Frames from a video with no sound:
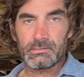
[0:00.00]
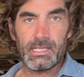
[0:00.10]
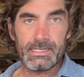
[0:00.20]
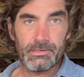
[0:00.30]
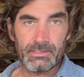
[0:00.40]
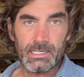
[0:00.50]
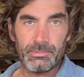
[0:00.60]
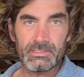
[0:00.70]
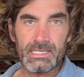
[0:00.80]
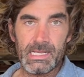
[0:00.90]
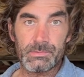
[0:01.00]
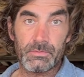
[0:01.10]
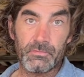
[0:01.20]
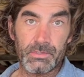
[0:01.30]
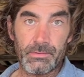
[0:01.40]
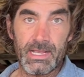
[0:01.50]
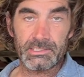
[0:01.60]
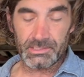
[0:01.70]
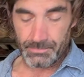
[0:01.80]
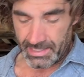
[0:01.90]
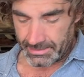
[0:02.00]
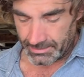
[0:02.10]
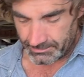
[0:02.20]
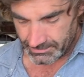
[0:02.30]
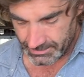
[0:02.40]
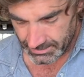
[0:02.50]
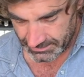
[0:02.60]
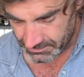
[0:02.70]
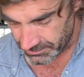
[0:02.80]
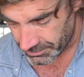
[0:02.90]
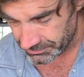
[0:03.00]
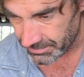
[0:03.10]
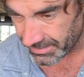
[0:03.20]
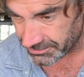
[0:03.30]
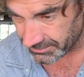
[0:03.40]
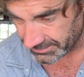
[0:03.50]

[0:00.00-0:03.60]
line out a couple of times before you actually make it so to make sure